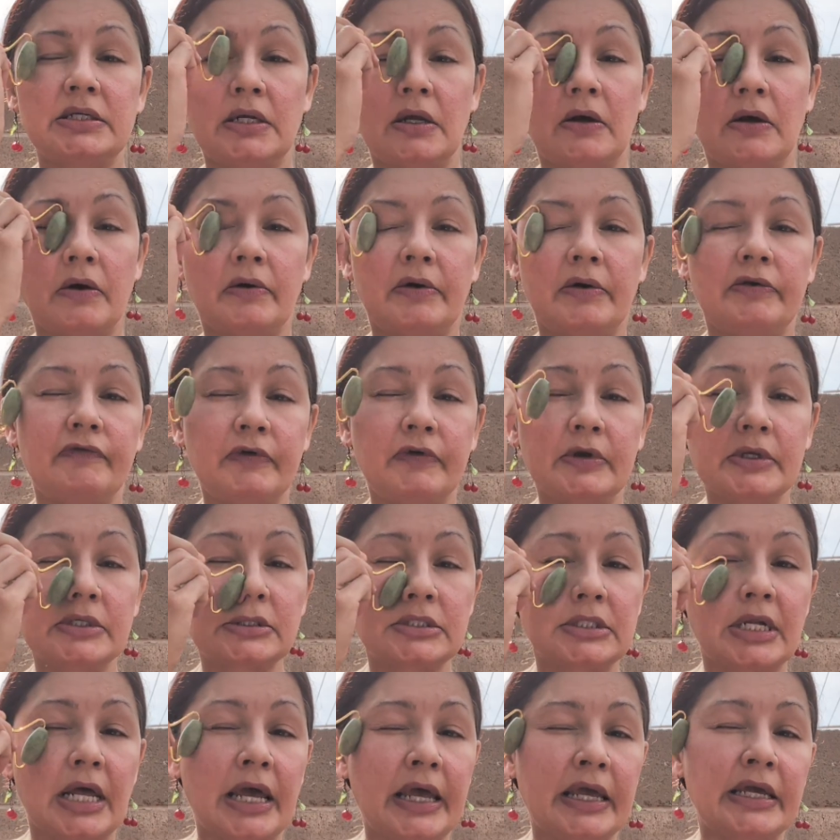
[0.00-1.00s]
You know, it
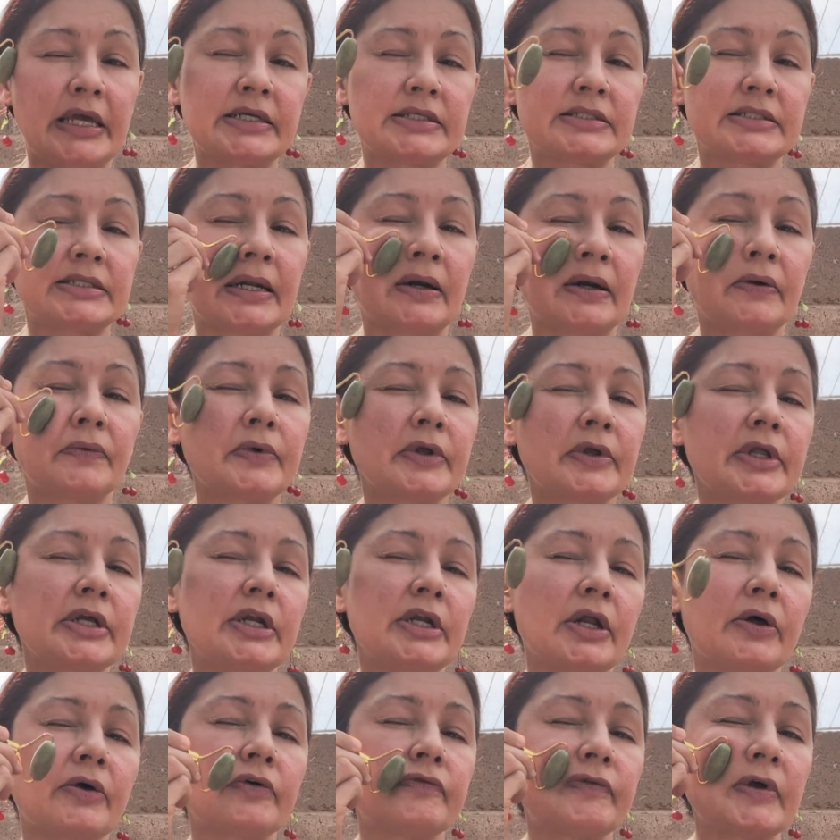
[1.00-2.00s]
feels nice. I don't really
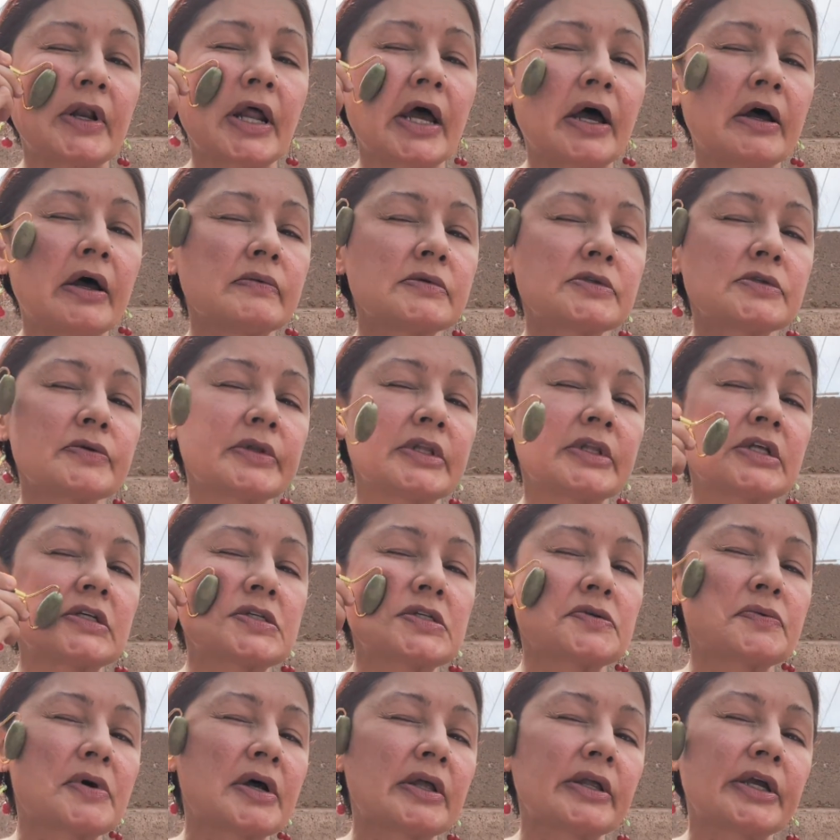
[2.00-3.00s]
know if it helps with the
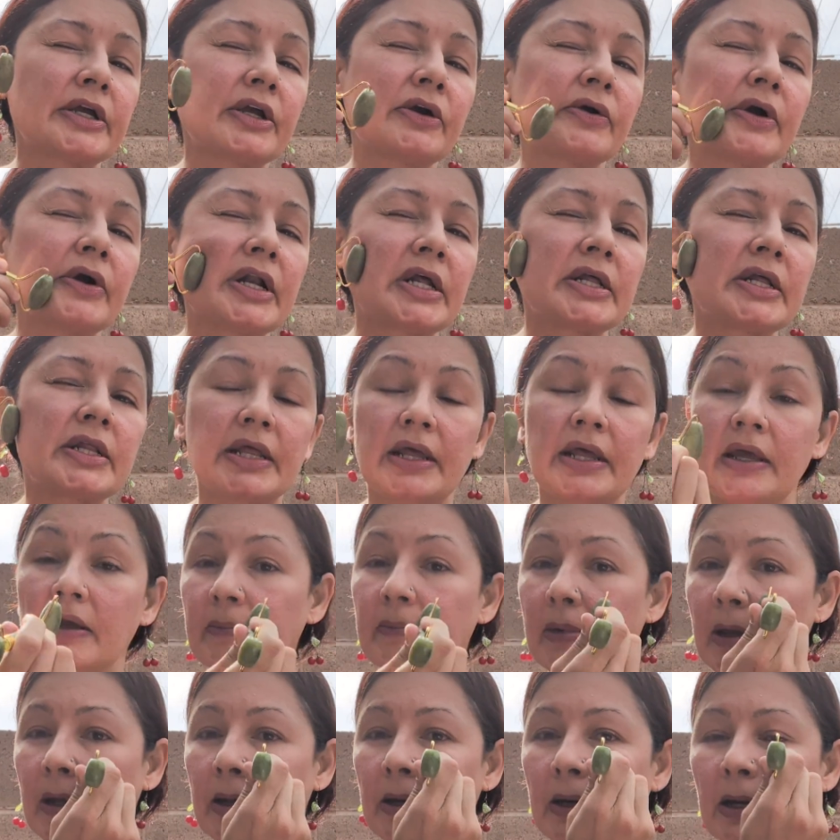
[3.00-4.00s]
swelling or anything,
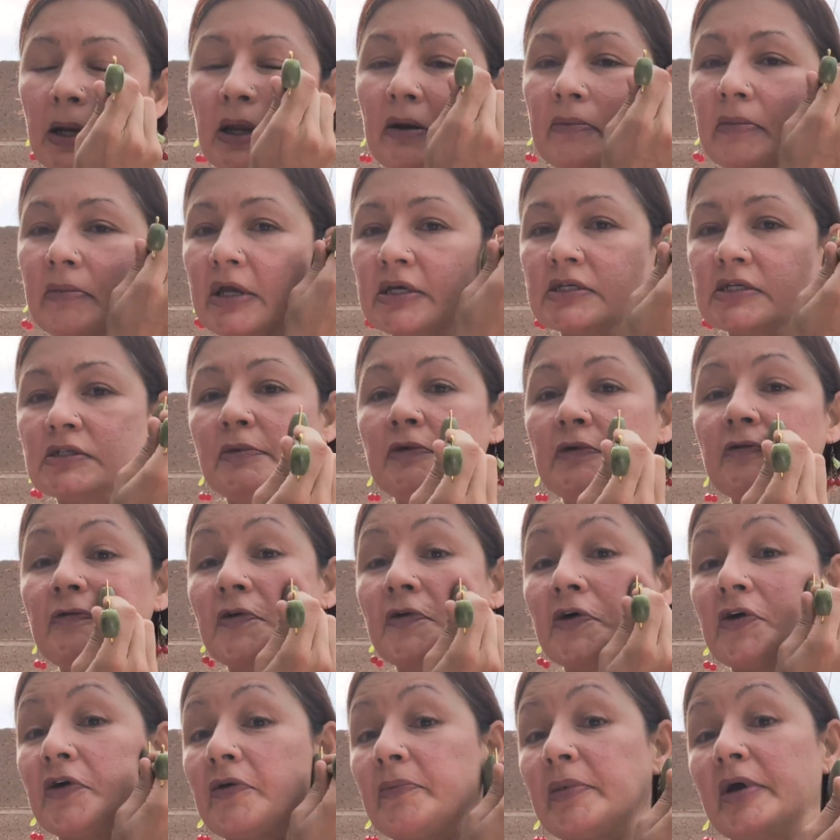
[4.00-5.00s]
but it makes me
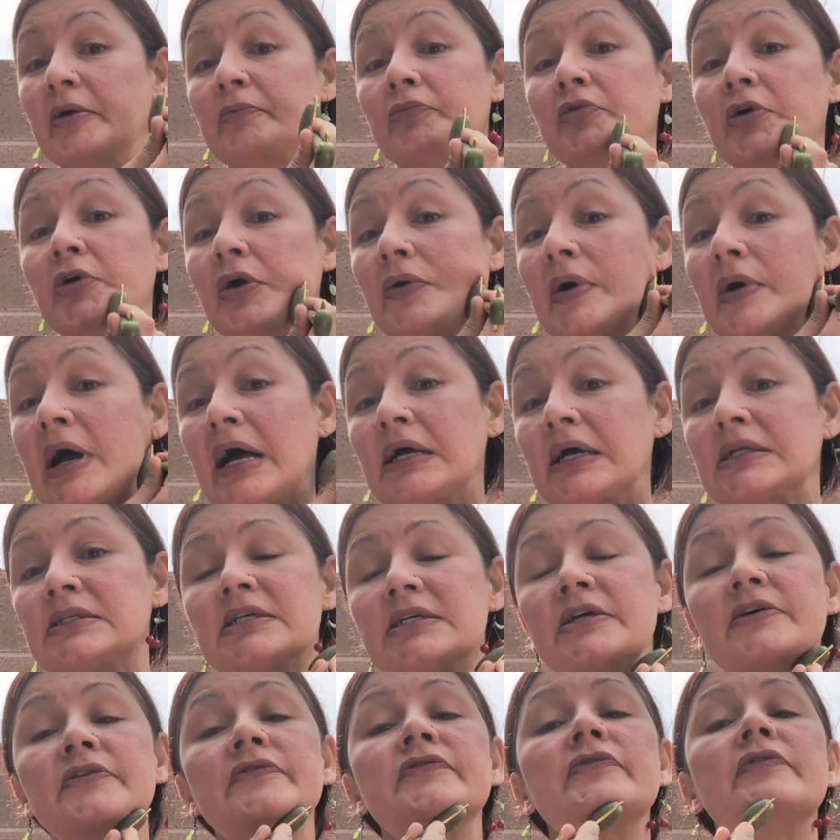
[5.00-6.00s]
feel a bit
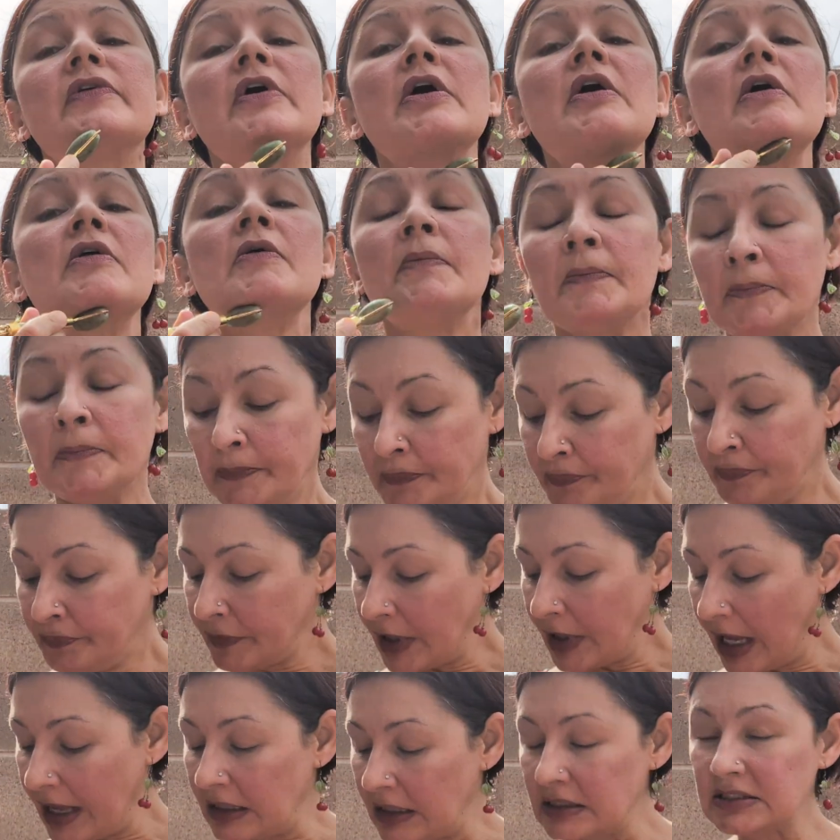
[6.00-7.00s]
proactive.
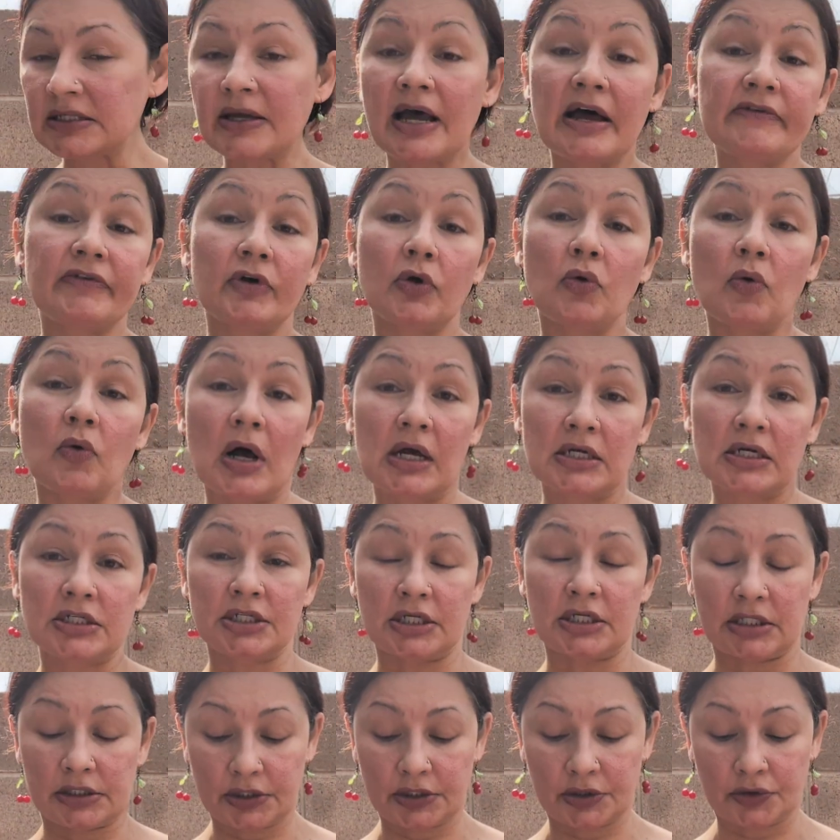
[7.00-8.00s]
I also have a gua
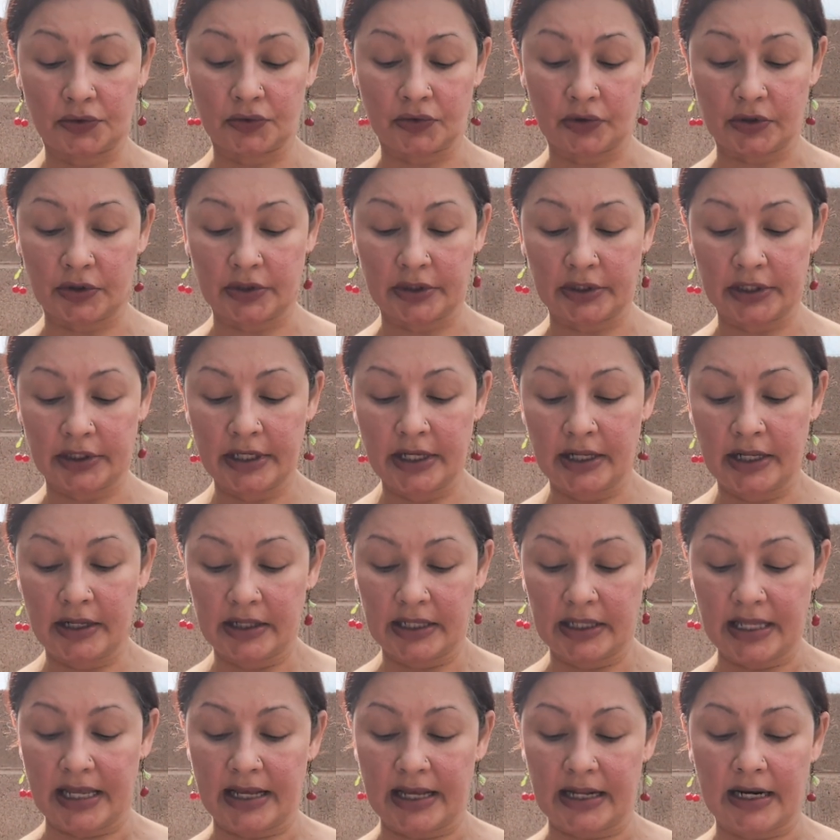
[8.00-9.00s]
sha tool
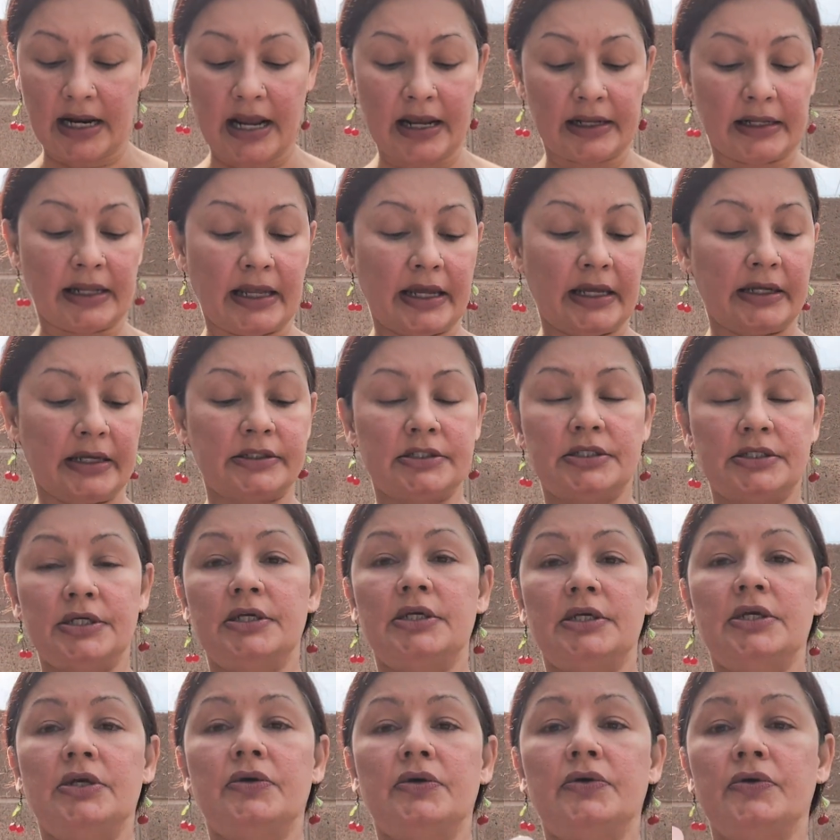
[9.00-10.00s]
that I like to
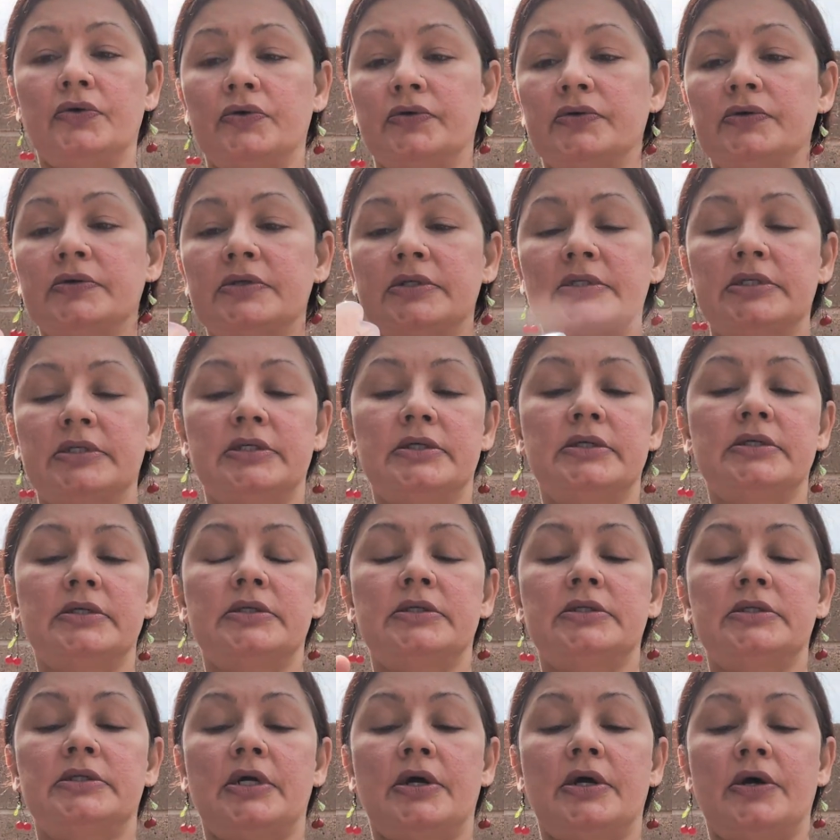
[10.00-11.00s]
use.
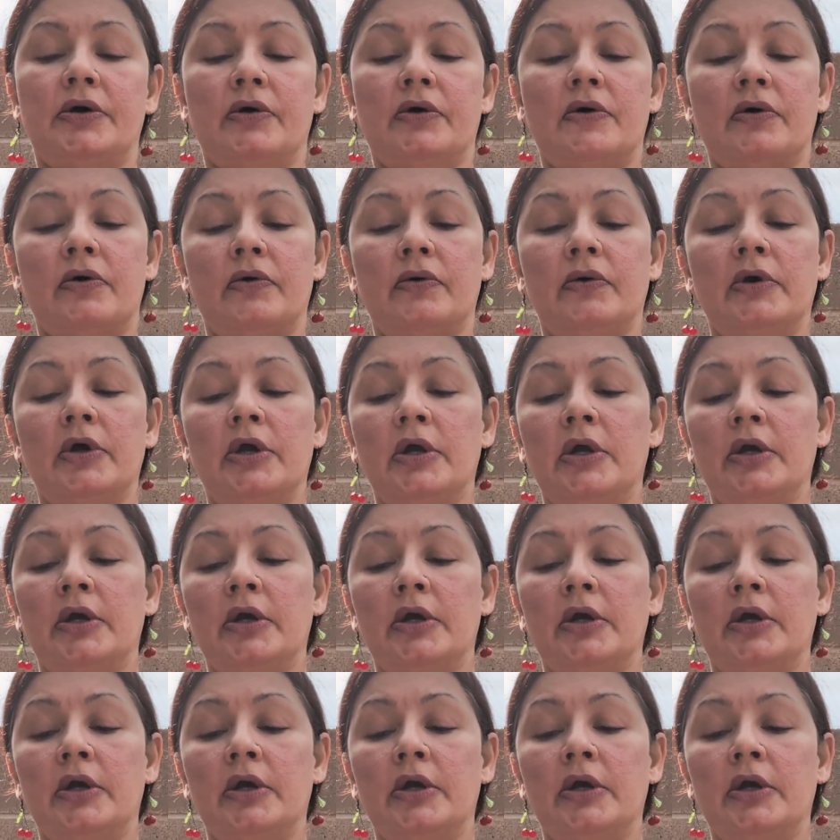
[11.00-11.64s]
So